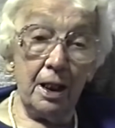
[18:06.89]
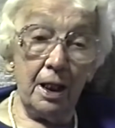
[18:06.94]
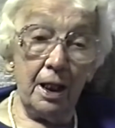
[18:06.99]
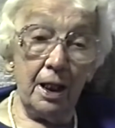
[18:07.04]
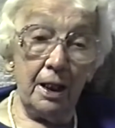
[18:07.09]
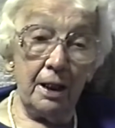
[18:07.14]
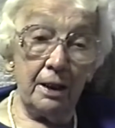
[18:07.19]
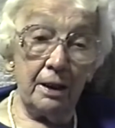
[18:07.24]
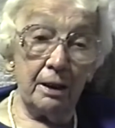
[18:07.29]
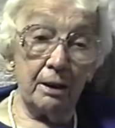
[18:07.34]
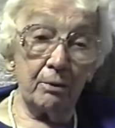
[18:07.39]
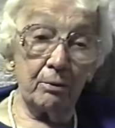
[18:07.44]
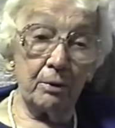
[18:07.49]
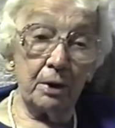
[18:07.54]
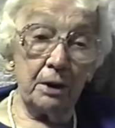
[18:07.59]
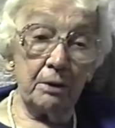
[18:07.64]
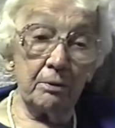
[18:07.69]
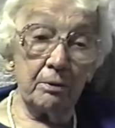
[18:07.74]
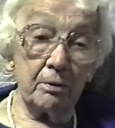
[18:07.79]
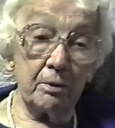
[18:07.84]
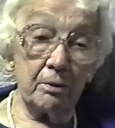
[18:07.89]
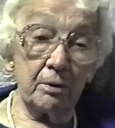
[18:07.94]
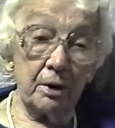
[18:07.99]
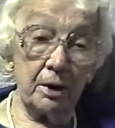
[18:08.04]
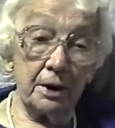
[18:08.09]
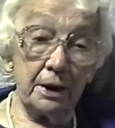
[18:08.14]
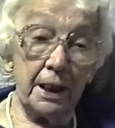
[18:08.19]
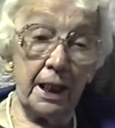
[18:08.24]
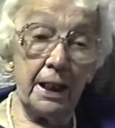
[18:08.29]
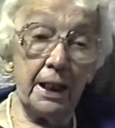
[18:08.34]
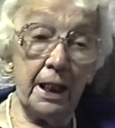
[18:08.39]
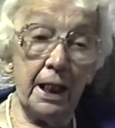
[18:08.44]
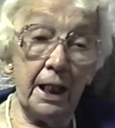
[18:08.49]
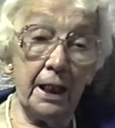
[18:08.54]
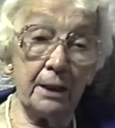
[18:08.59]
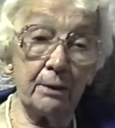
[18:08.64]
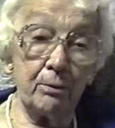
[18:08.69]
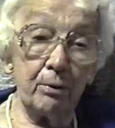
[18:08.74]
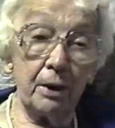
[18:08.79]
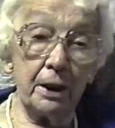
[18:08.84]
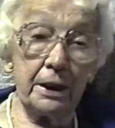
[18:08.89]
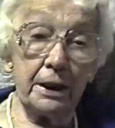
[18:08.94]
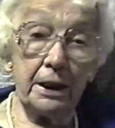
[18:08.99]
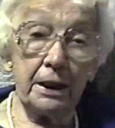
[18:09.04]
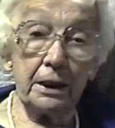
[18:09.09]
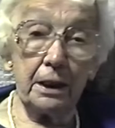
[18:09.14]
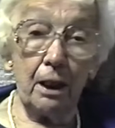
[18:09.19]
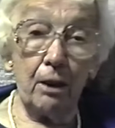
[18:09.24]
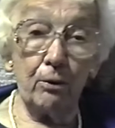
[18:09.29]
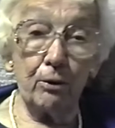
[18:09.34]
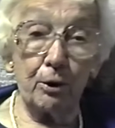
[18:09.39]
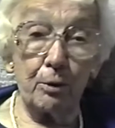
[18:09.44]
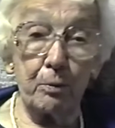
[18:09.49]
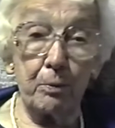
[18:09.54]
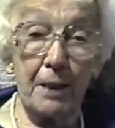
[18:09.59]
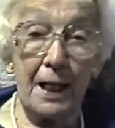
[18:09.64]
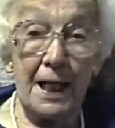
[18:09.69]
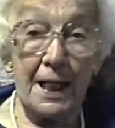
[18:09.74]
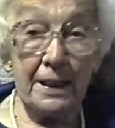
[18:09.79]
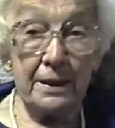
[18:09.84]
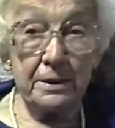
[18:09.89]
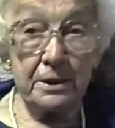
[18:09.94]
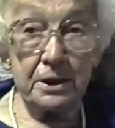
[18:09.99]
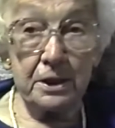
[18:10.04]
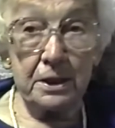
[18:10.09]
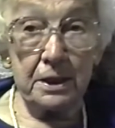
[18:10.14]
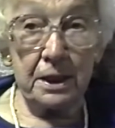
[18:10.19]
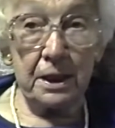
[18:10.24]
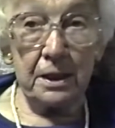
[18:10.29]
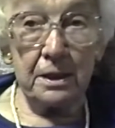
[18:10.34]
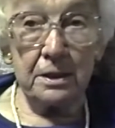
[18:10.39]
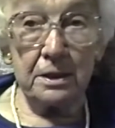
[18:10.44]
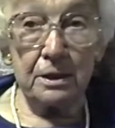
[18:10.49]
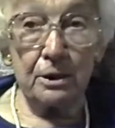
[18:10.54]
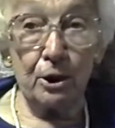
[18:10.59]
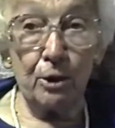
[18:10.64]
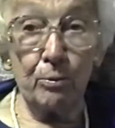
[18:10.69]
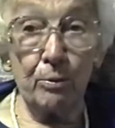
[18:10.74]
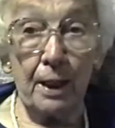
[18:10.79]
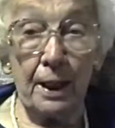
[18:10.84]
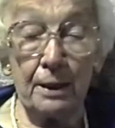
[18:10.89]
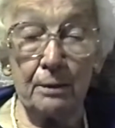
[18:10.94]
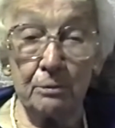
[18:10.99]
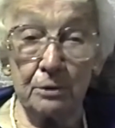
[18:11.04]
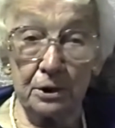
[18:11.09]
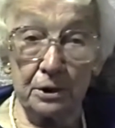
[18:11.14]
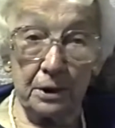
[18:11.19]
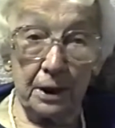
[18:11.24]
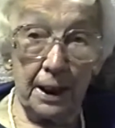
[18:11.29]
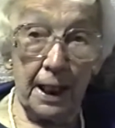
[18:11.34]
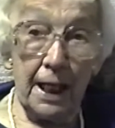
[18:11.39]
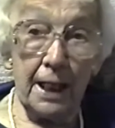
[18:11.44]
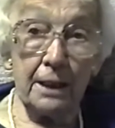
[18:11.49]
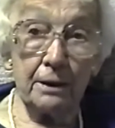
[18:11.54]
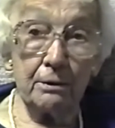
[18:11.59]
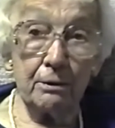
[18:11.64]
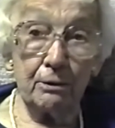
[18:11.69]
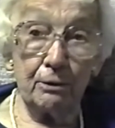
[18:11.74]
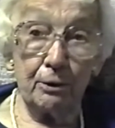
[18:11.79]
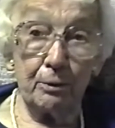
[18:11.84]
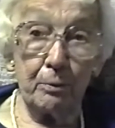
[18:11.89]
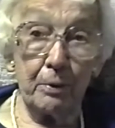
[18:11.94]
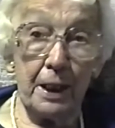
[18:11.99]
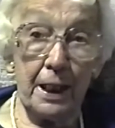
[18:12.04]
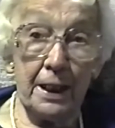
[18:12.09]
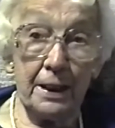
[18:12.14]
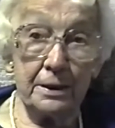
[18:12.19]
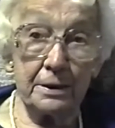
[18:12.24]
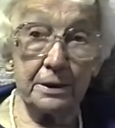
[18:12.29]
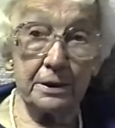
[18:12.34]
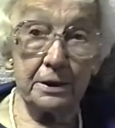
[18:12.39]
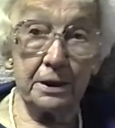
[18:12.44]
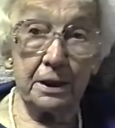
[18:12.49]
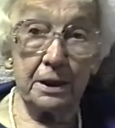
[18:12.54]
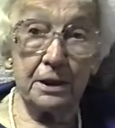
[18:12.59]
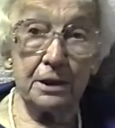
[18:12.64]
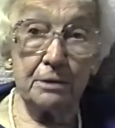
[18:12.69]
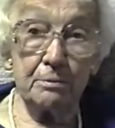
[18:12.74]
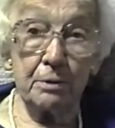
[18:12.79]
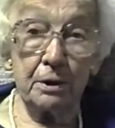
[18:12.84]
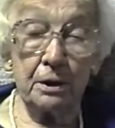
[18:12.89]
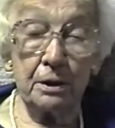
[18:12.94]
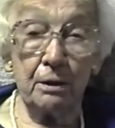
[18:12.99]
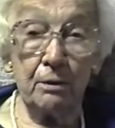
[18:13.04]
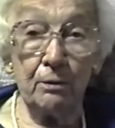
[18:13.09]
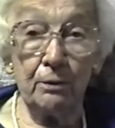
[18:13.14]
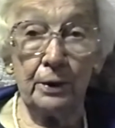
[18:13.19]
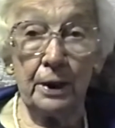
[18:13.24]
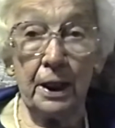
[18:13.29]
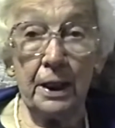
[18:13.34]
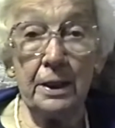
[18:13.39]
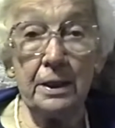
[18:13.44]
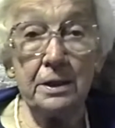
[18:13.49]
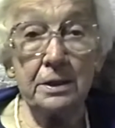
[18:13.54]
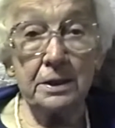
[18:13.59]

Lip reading: And Daddy had what he called the planting seeds, and nobody was allowed on the planting seeds, but on the other